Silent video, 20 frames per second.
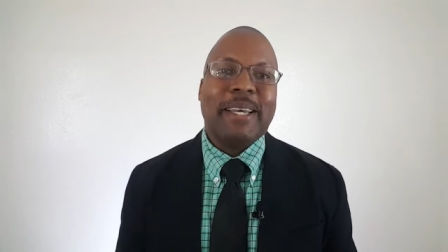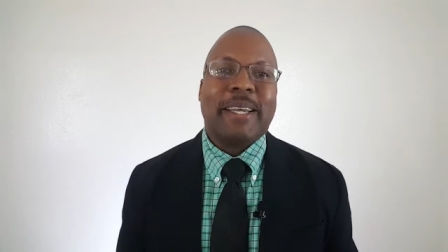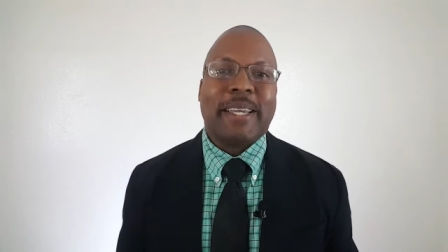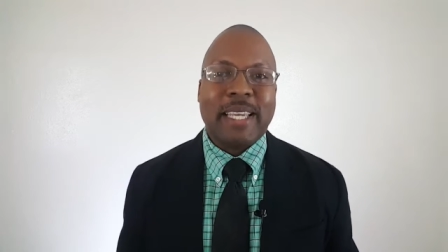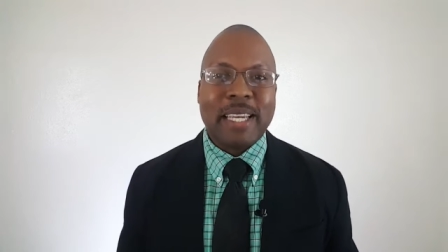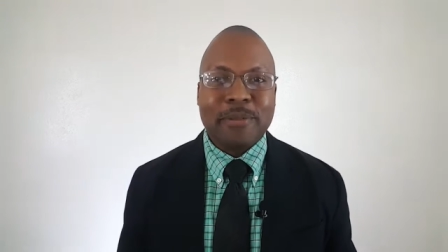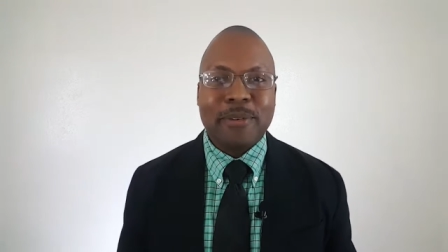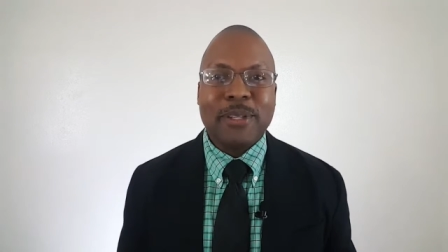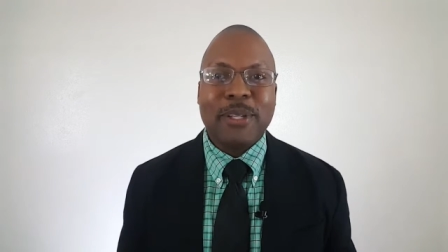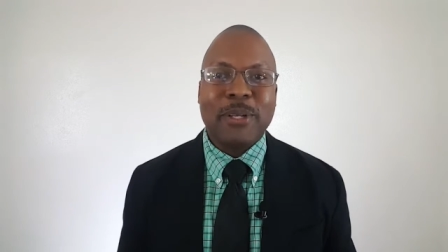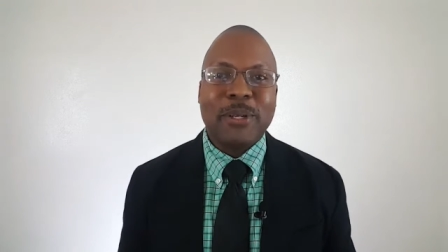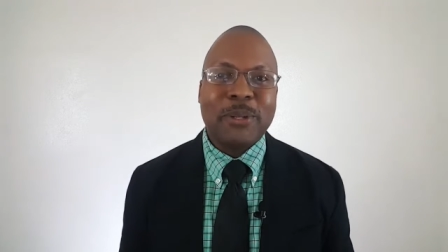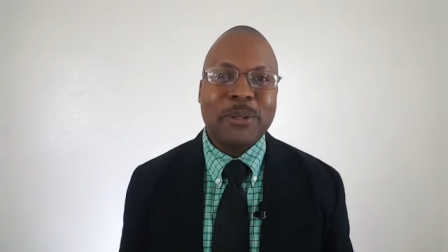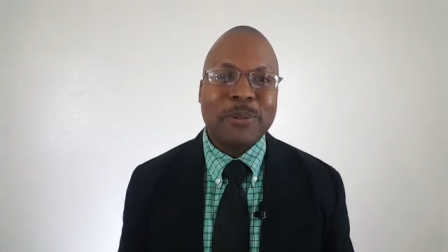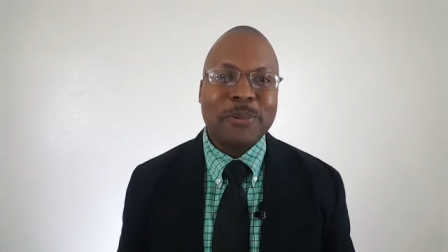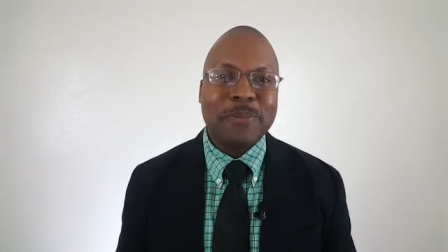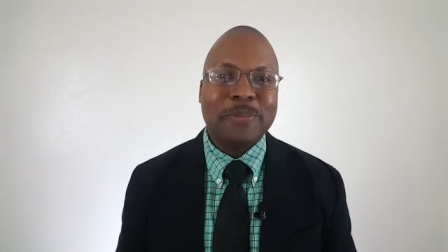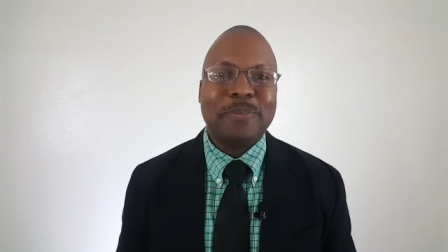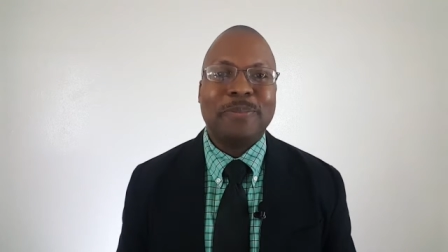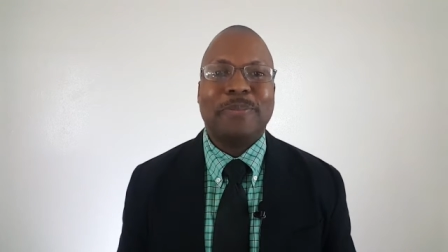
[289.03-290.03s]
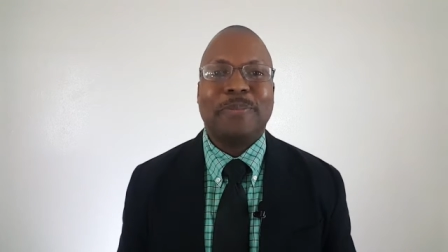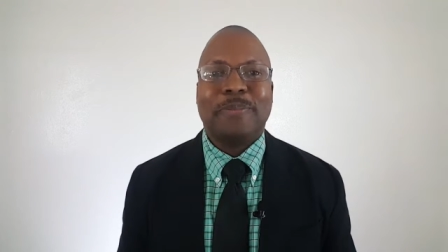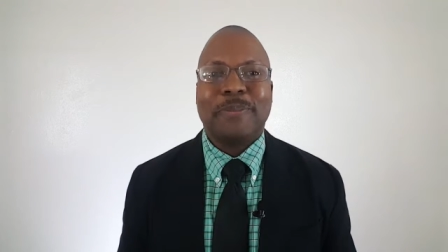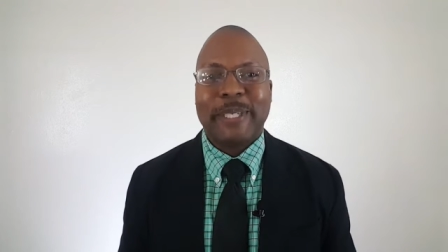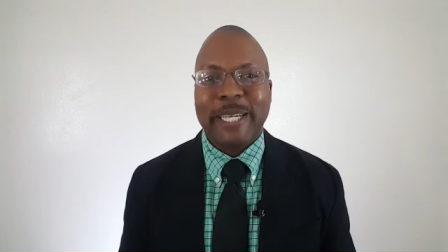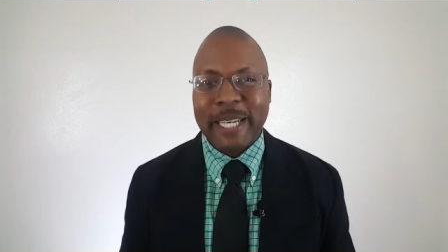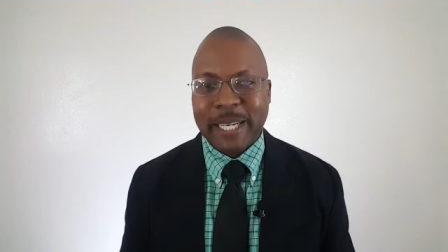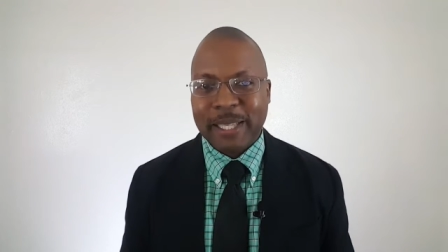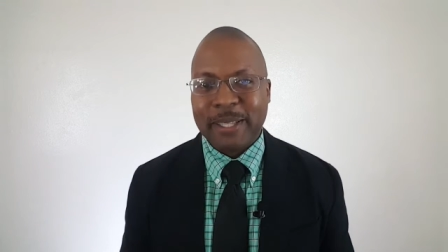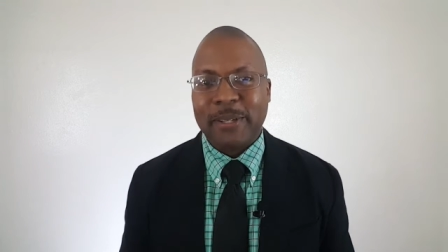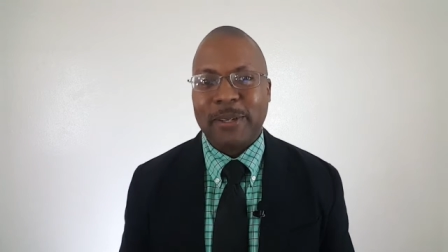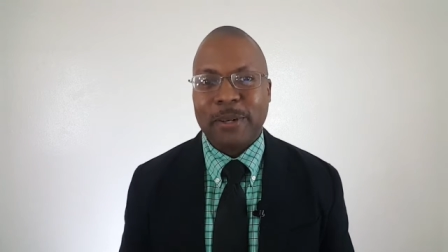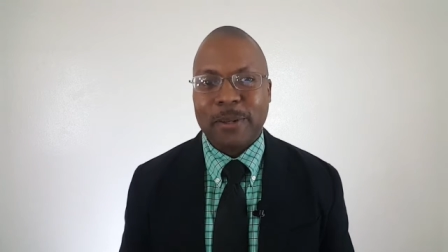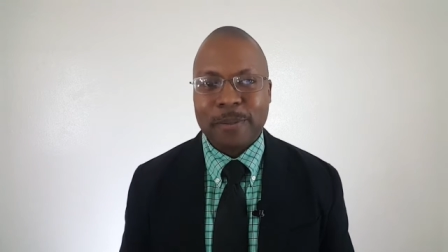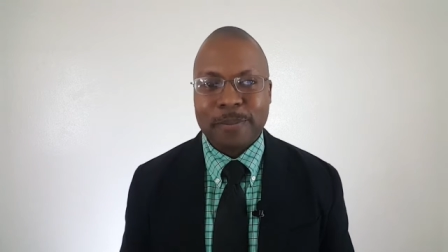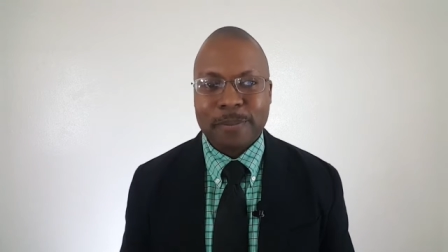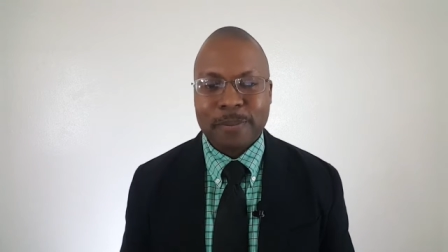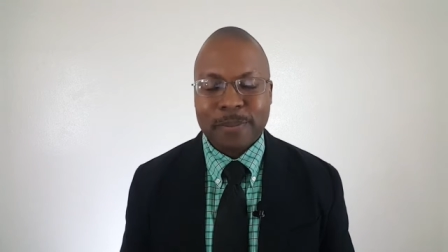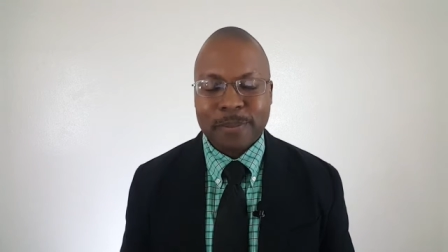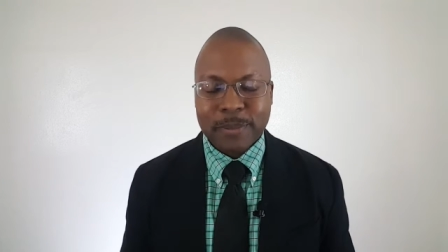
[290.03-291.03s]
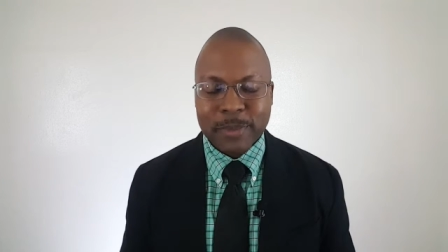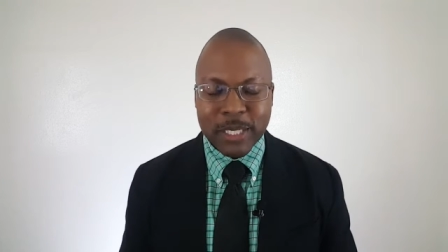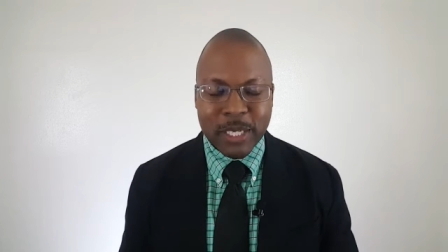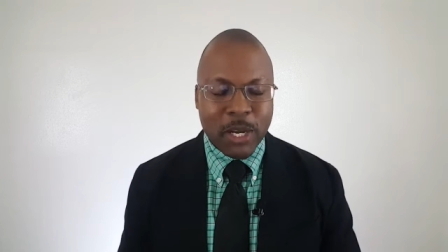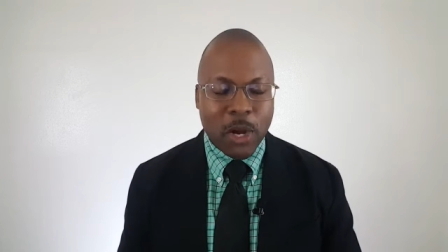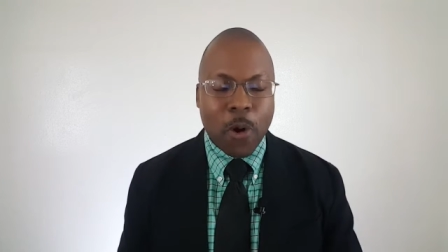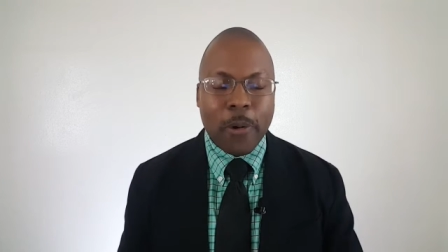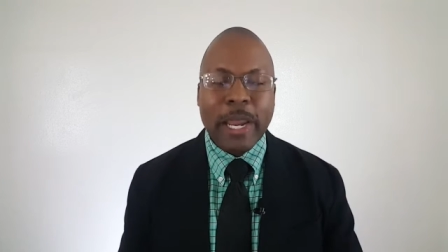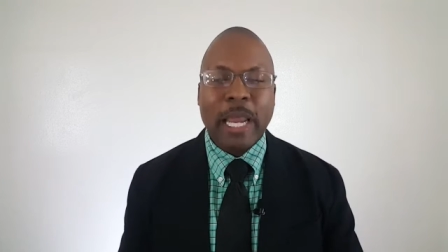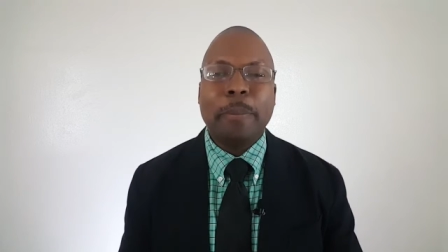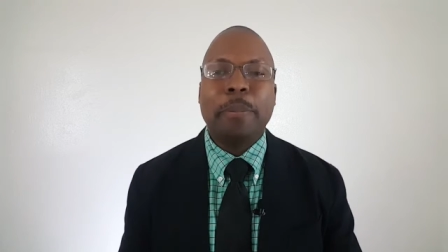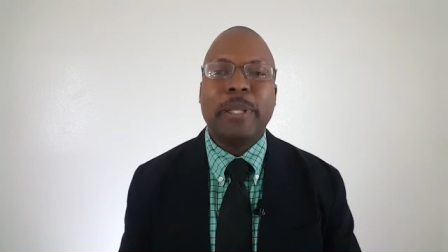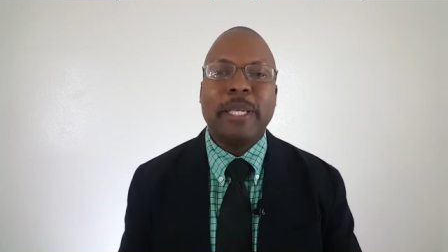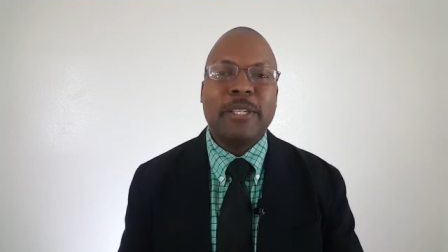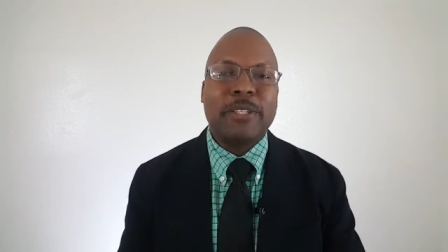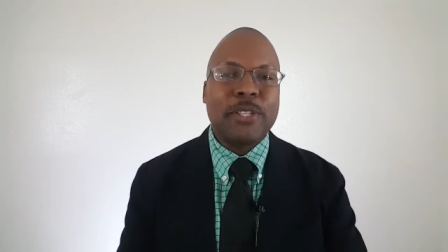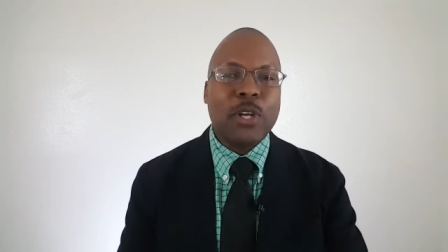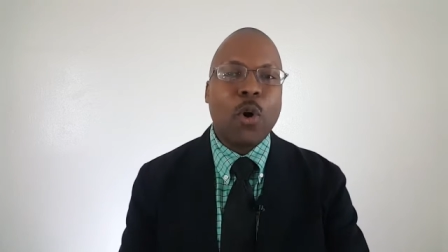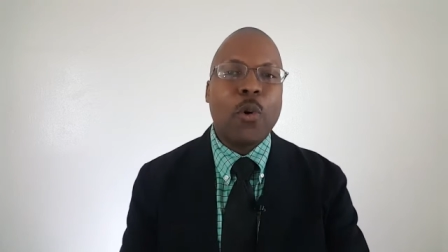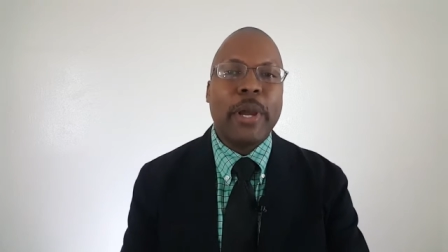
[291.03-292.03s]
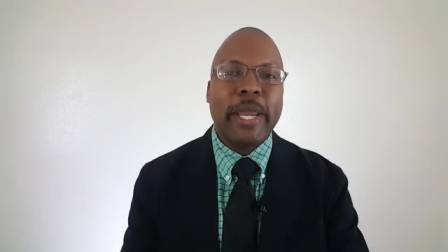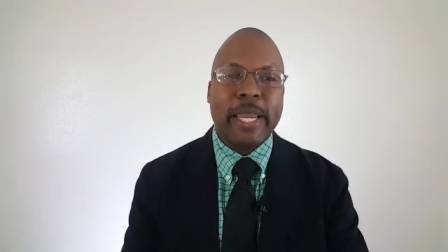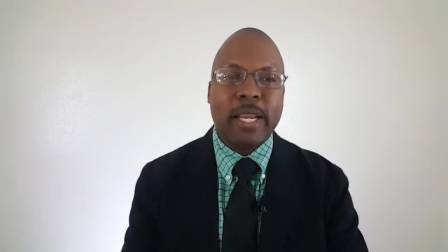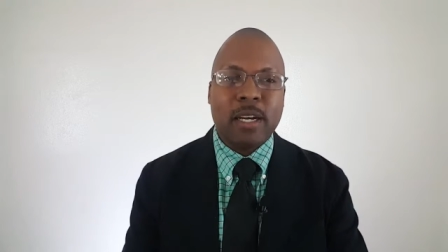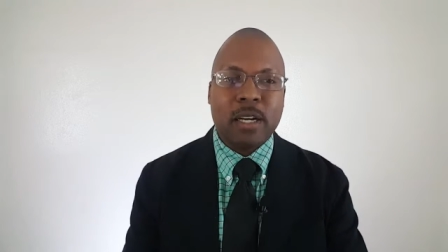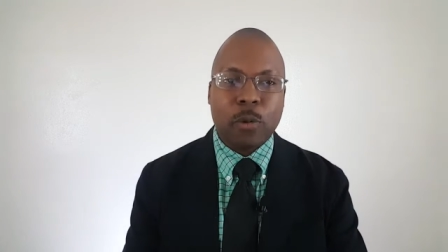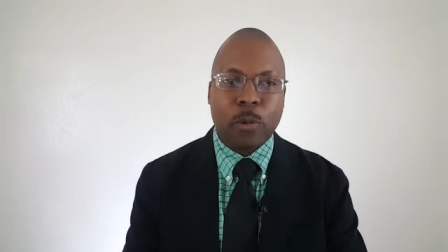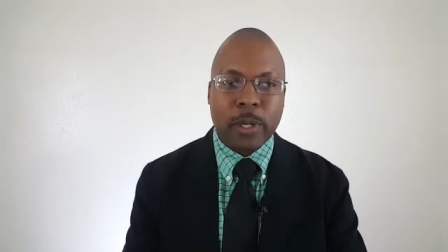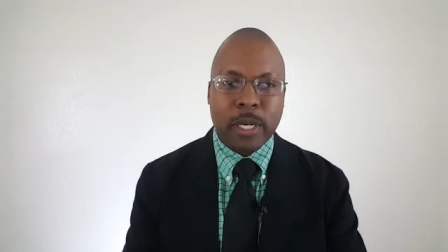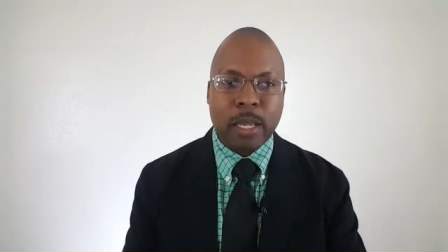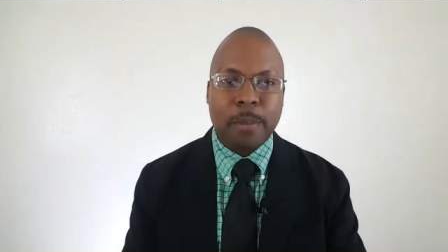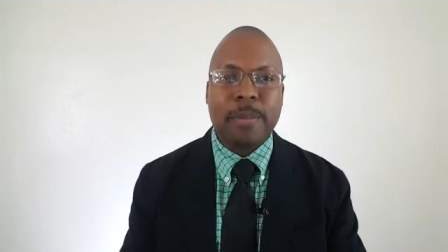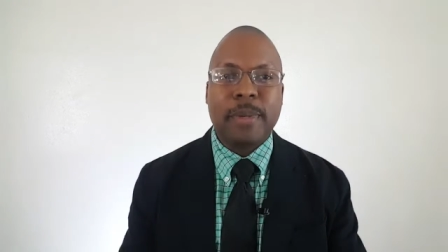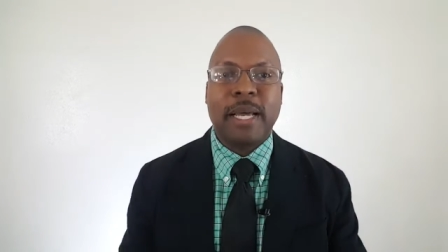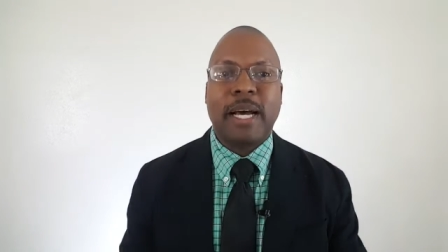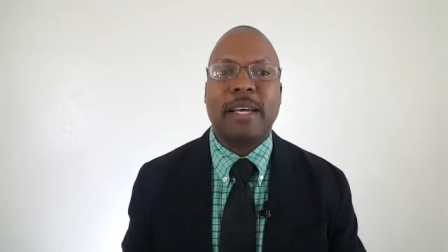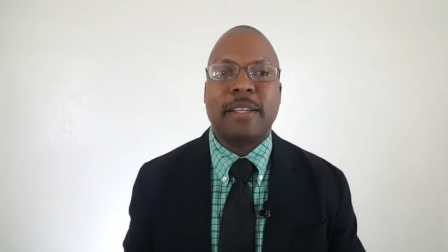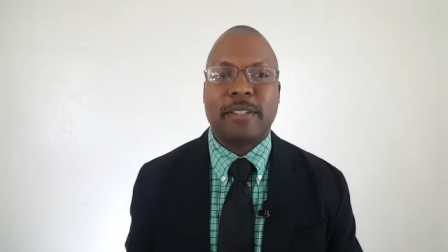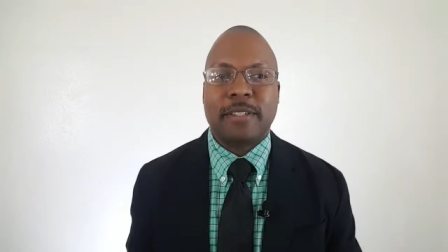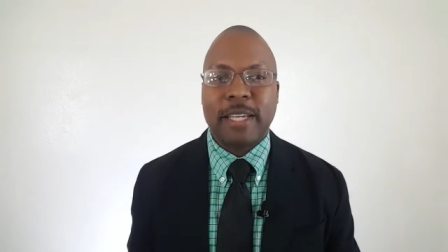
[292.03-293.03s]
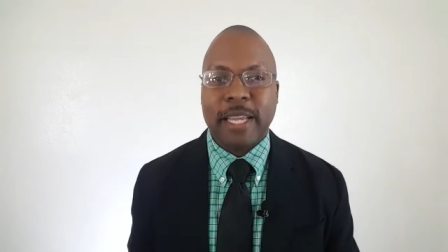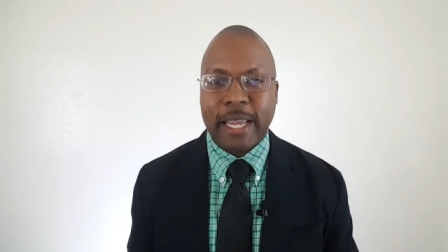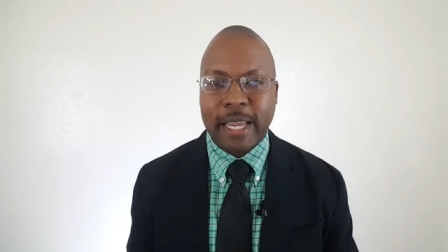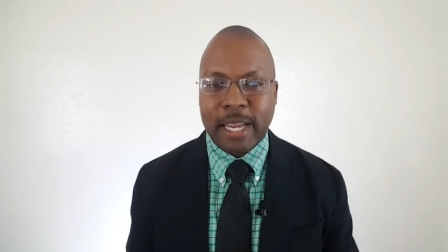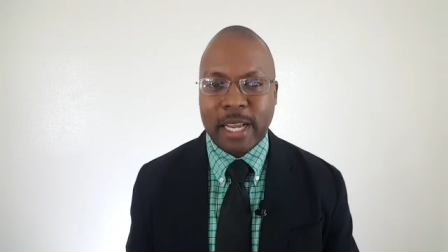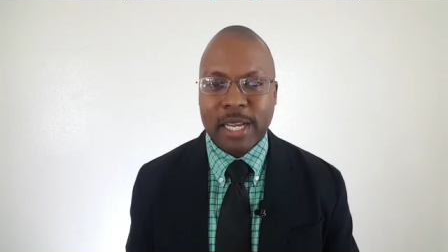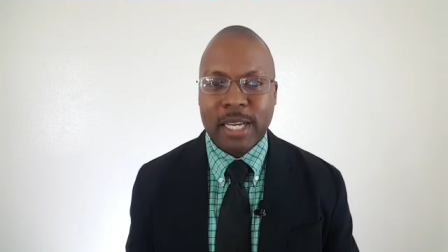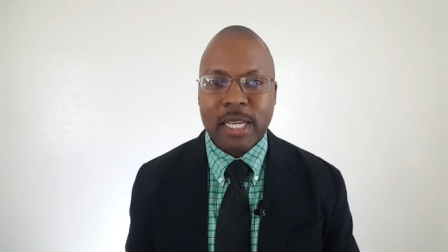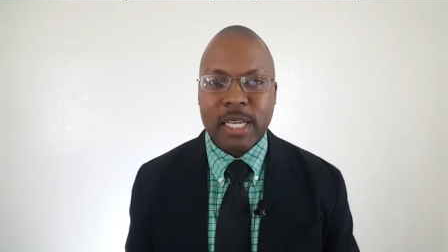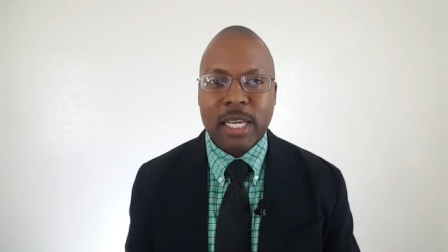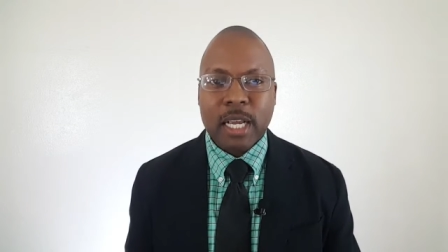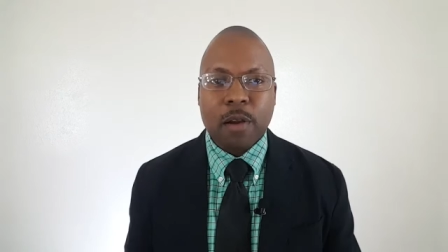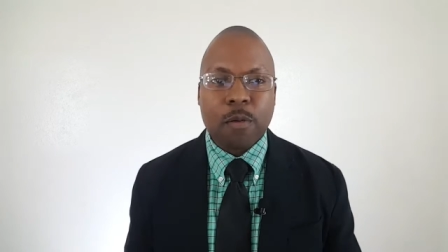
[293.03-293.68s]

Give a little, get a little. Okay, please don't hear what I'm not saying.